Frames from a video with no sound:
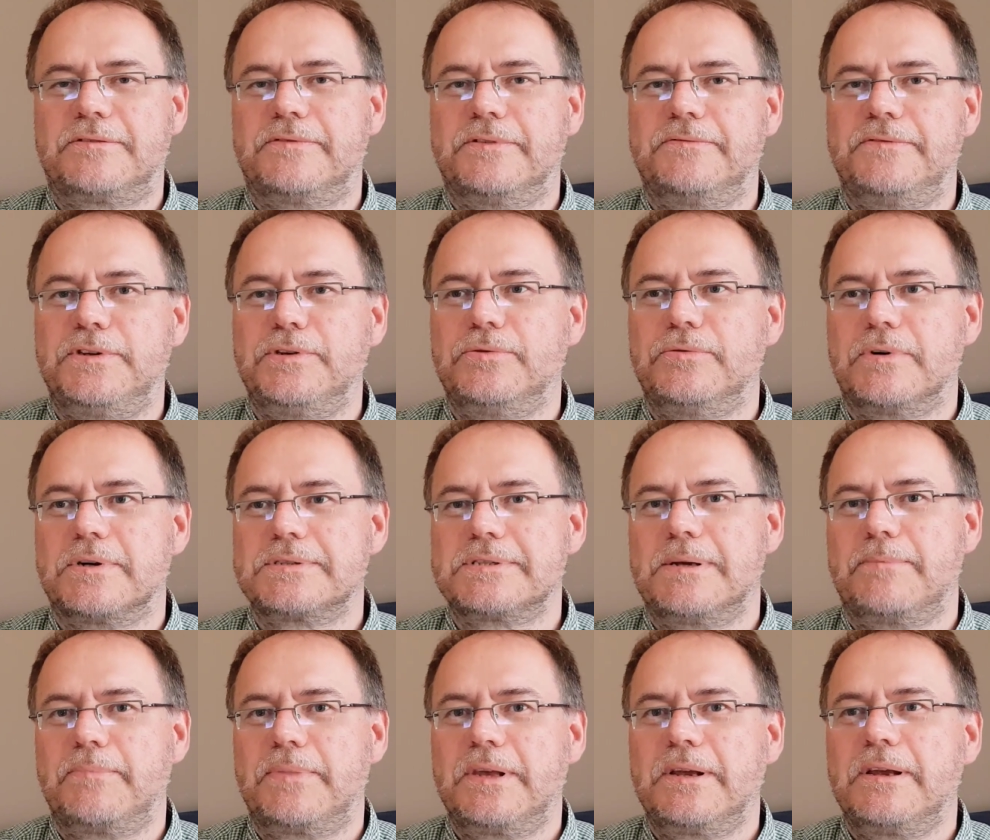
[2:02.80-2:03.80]
review or
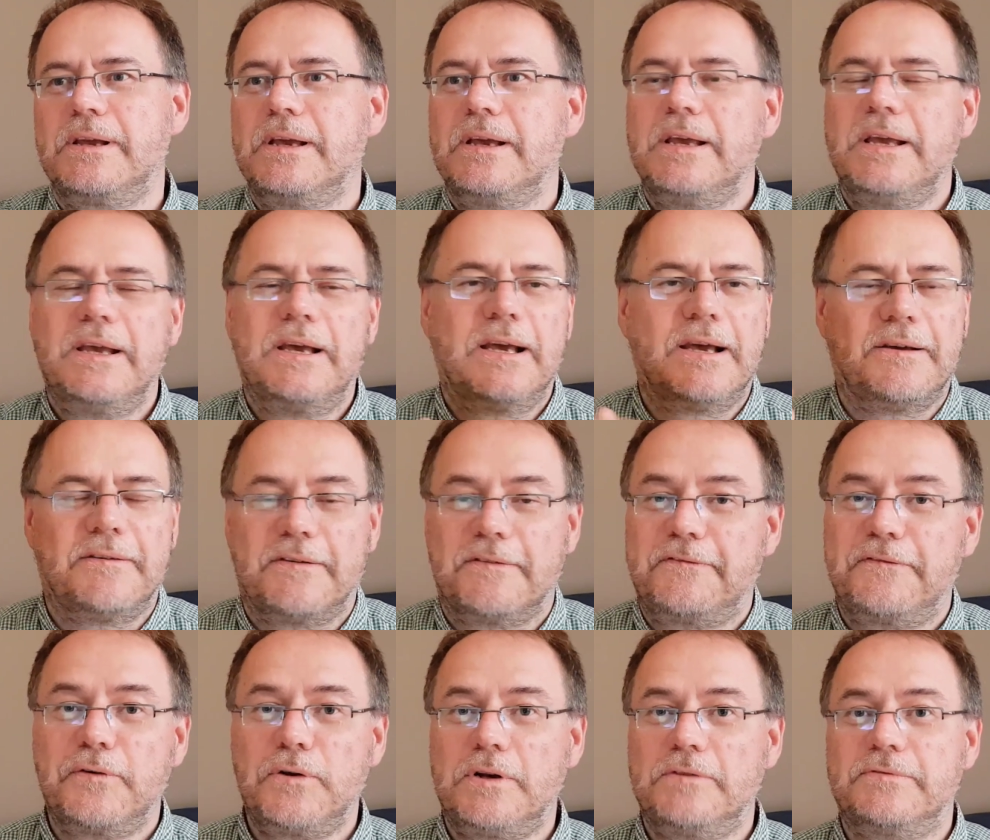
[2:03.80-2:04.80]
something, a
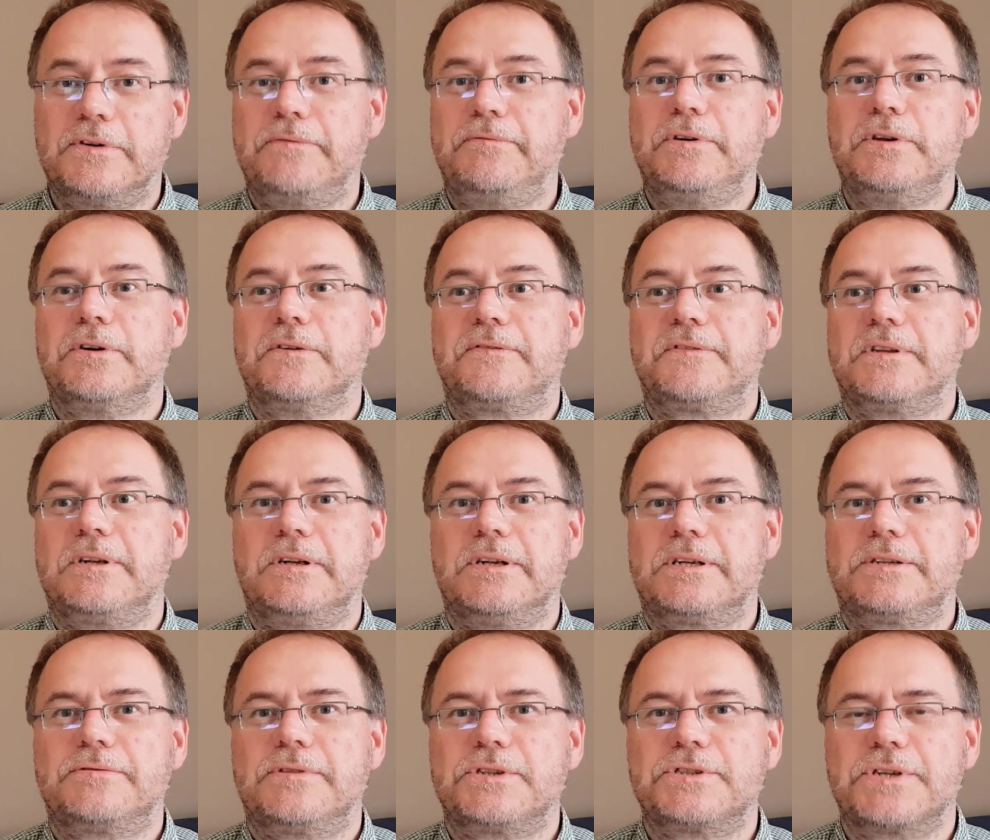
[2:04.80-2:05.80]
full review of the
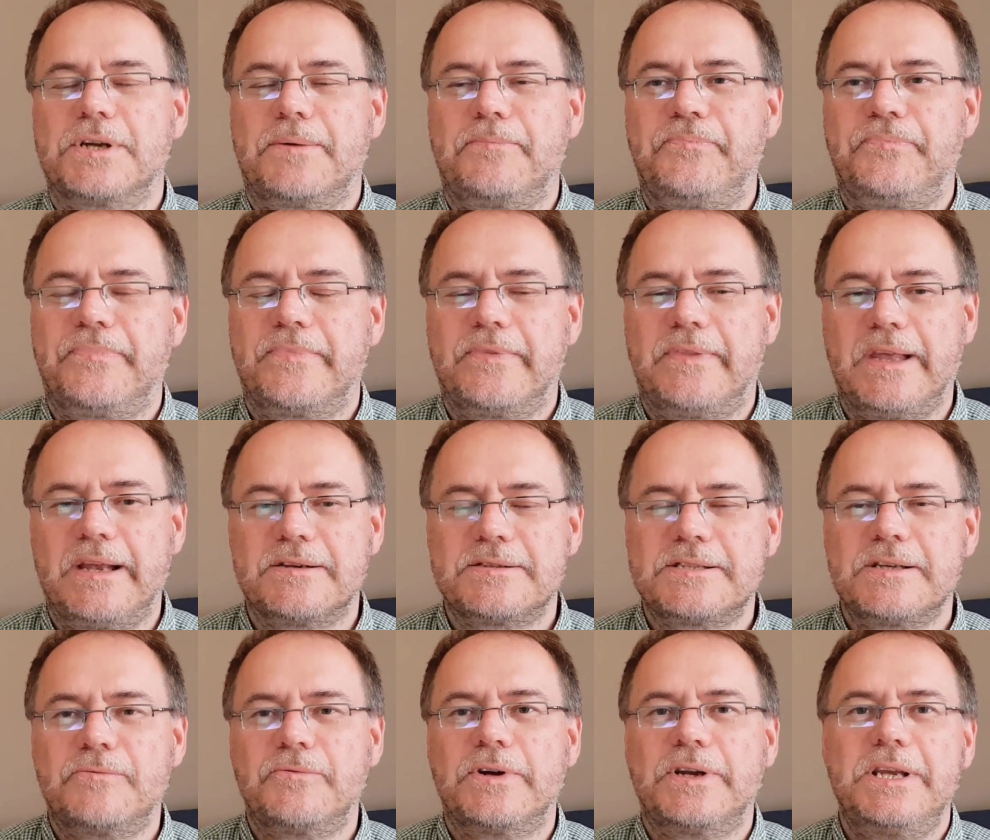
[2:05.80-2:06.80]
literature. They are
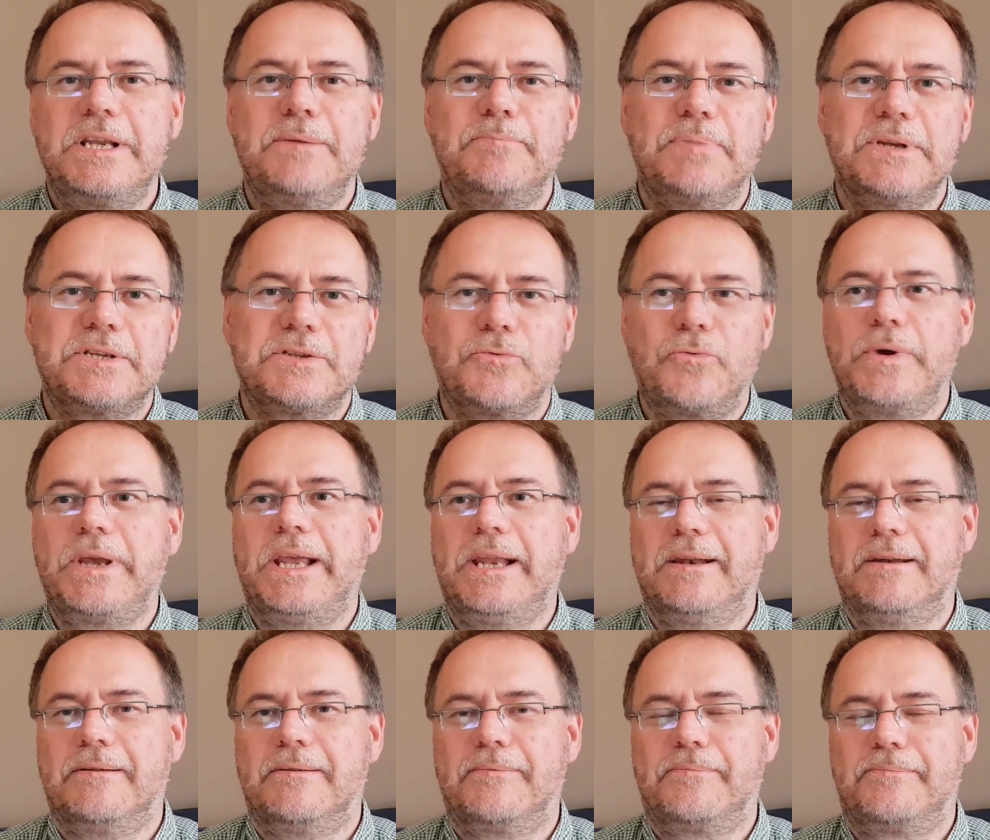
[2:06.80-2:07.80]
somewhere in
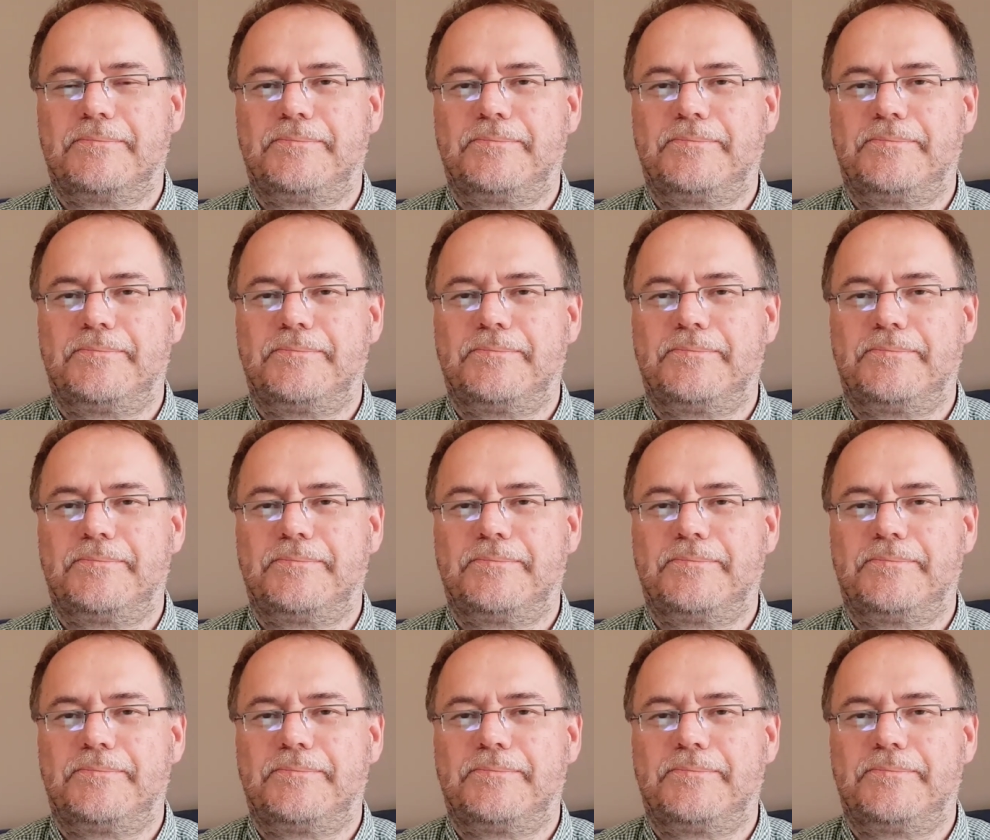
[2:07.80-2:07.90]
between.